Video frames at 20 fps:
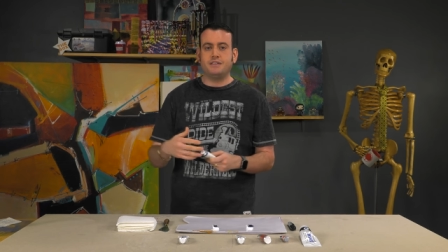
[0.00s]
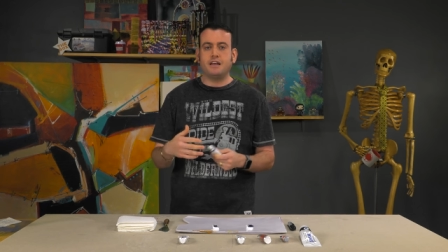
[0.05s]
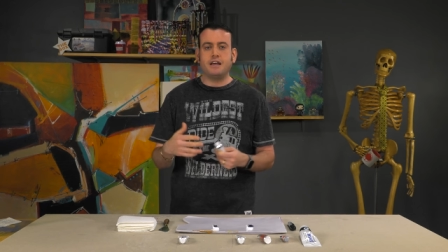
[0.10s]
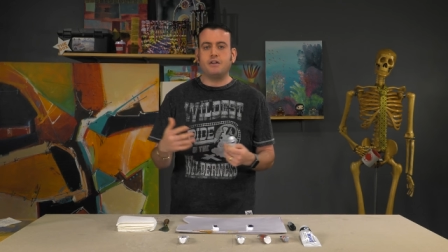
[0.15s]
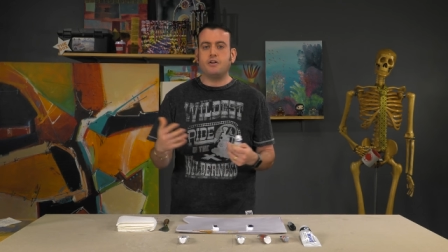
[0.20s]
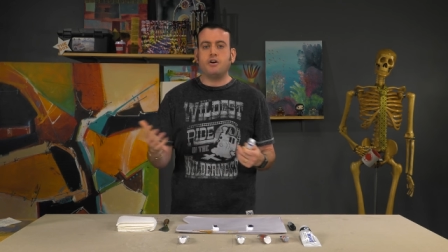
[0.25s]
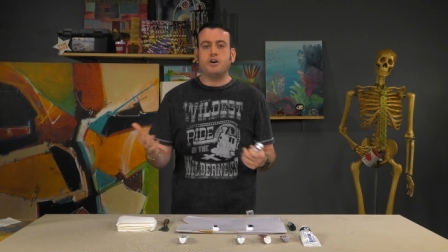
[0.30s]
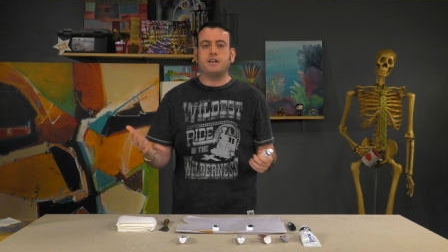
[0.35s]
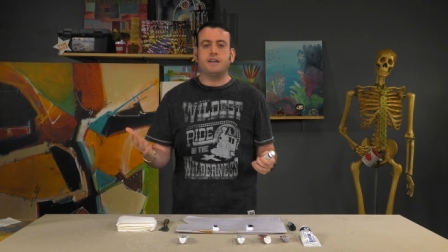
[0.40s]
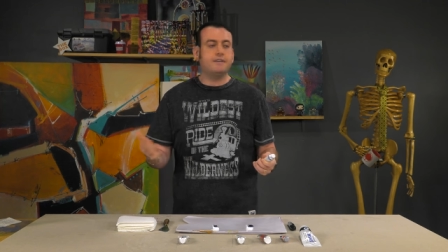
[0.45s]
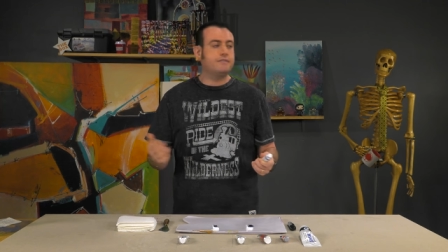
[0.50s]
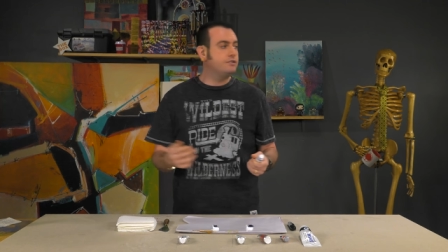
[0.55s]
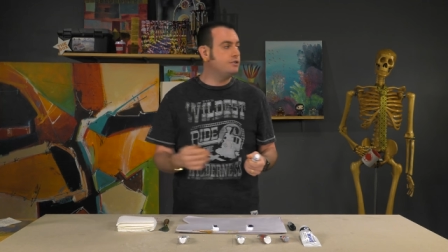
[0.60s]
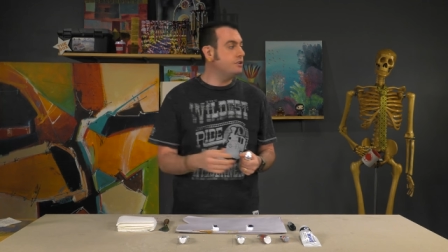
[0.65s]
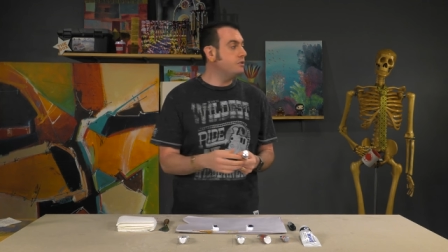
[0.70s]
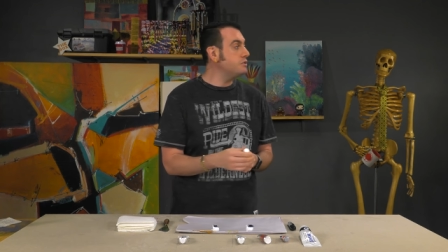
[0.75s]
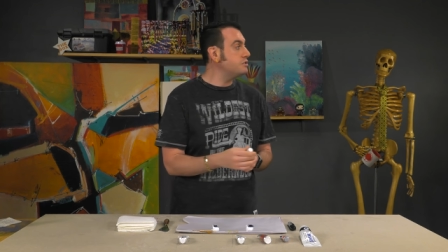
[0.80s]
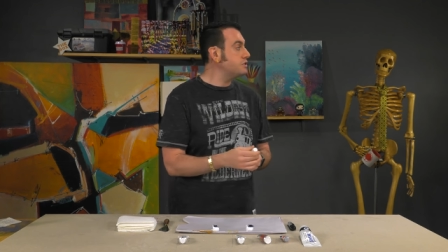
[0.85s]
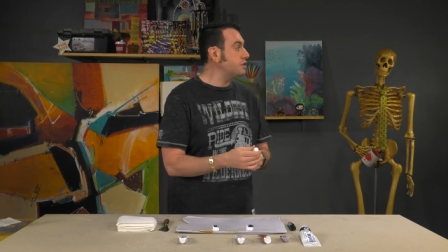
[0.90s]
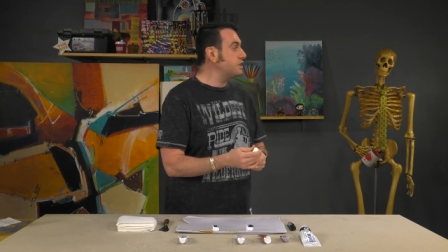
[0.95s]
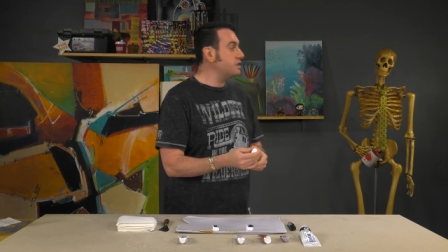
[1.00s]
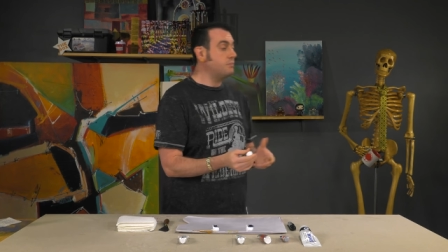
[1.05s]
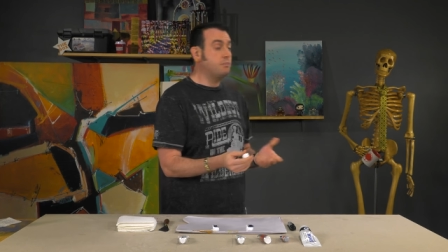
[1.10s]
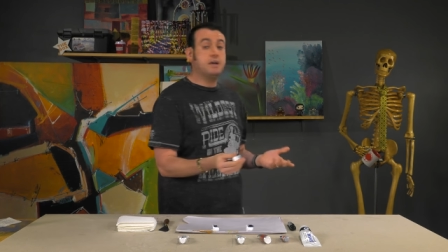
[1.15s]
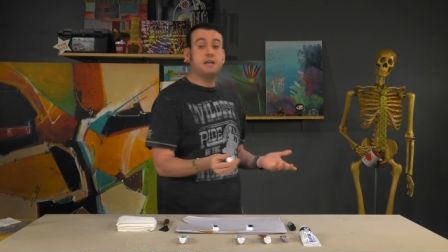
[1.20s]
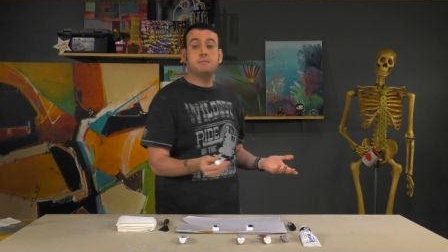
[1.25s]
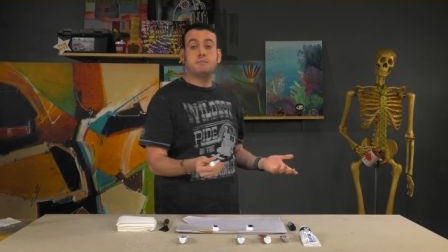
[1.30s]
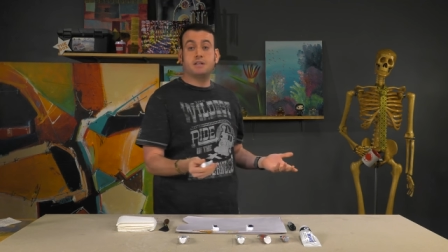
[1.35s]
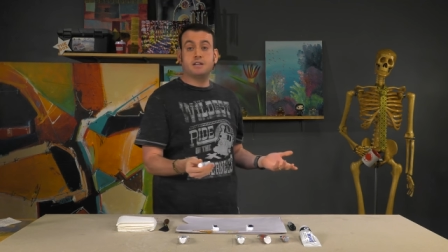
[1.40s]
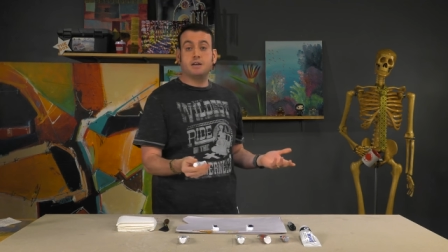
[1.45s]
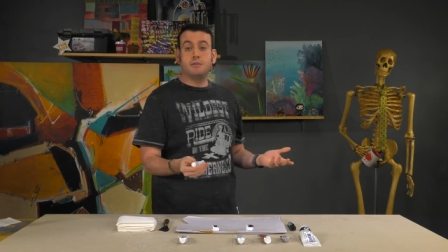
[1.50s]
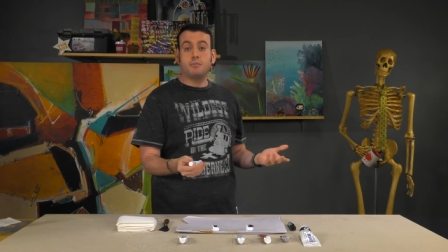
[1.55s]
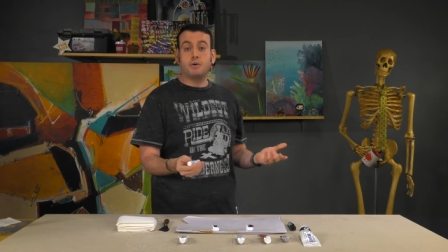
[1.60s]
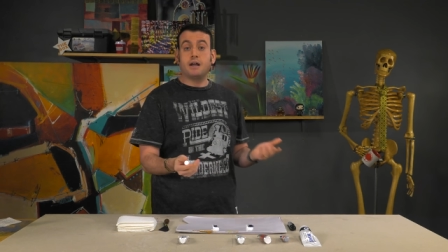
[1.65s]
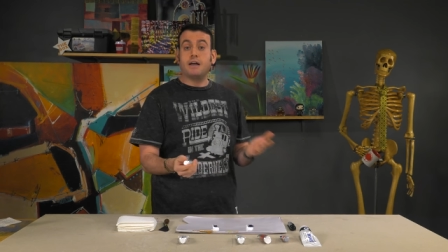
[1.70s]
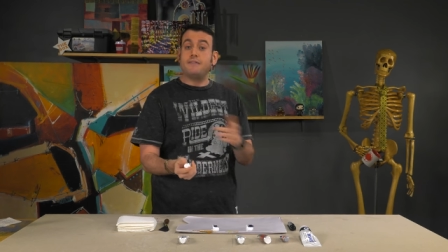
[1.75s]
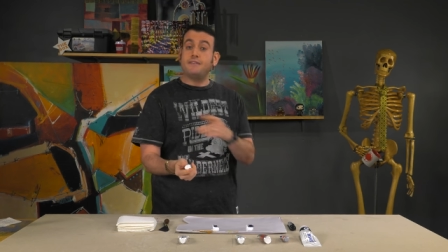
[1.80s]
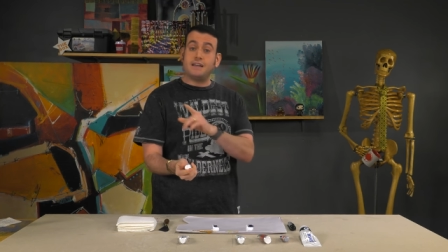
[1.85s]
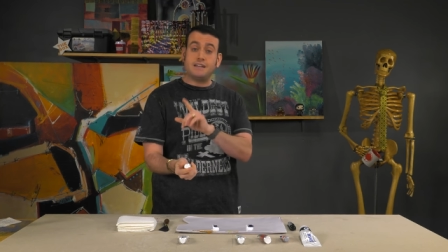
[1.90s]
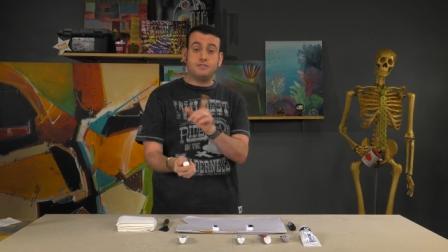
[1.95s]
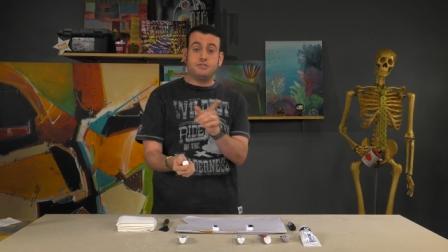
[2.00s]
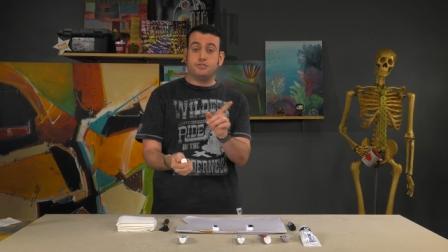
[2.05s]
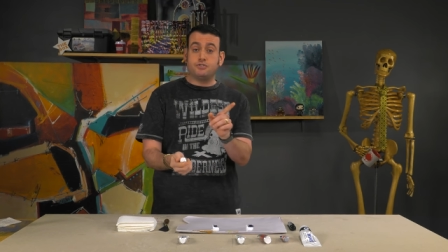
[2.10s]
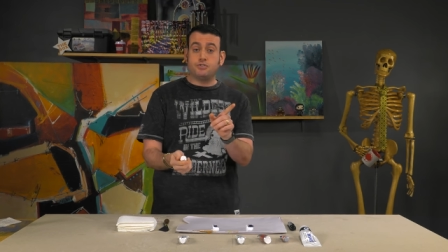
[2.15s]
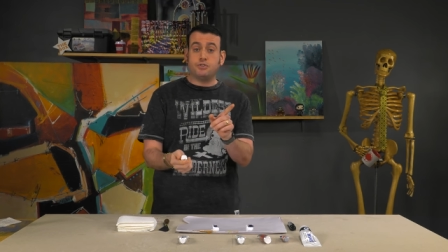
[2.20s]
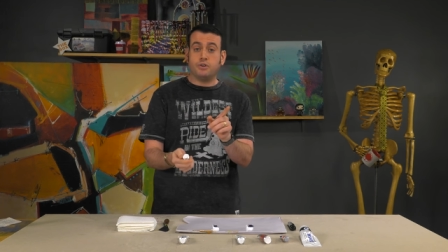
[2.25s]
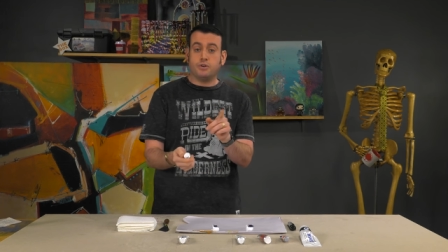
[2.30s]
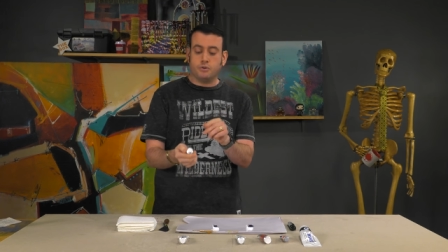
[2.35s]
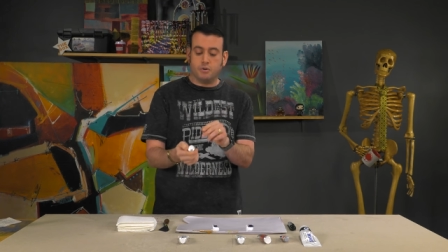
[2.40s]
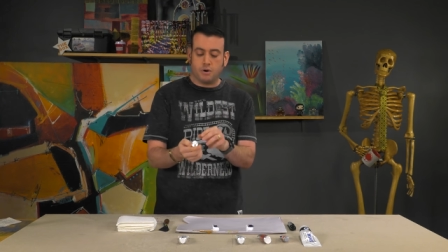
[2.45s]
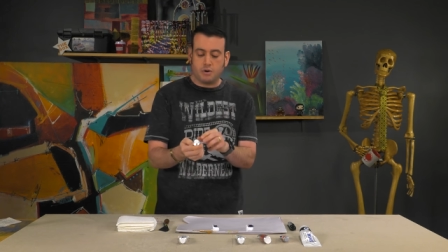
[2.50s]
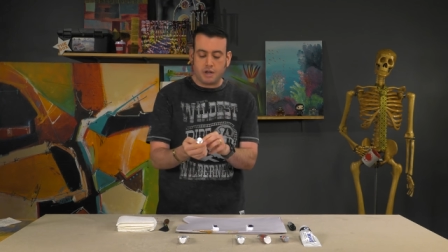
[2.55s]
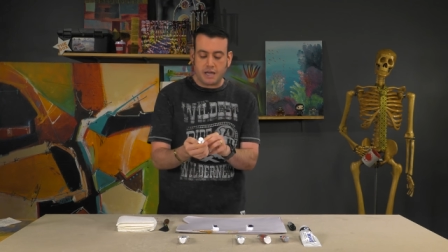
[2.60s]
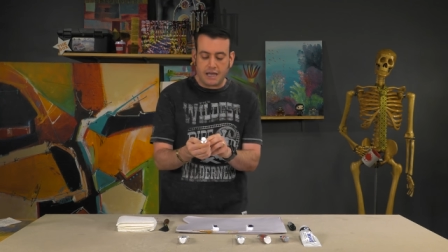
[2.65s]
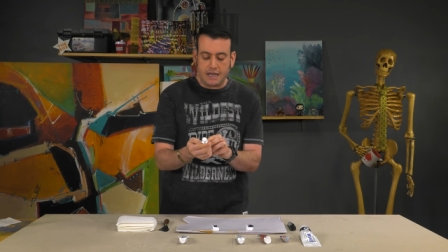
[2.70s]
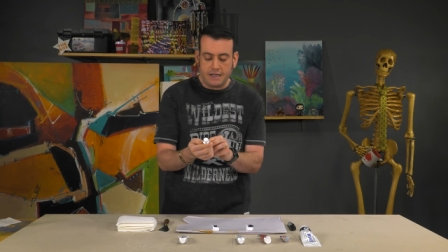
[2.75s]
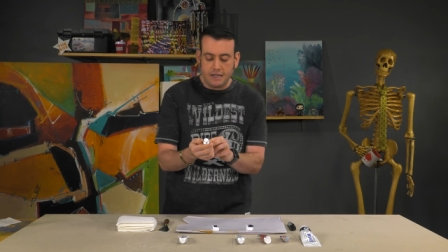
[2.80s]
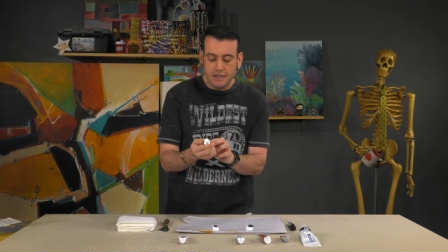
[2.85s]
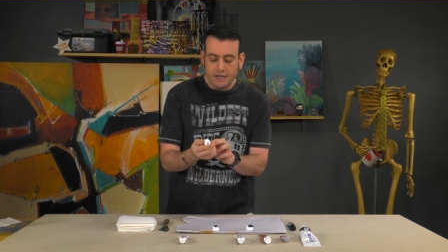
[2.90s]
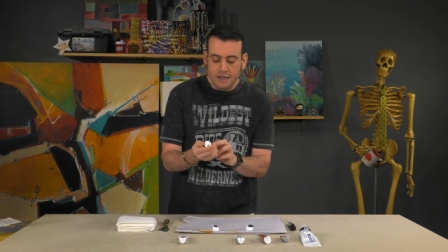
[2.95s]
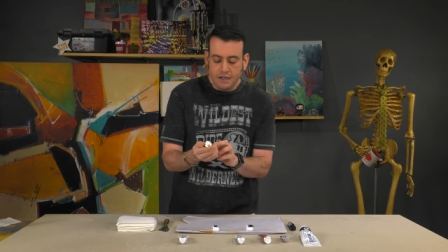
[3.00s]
and all you have to do is look at the pigment number. And that's true, okay?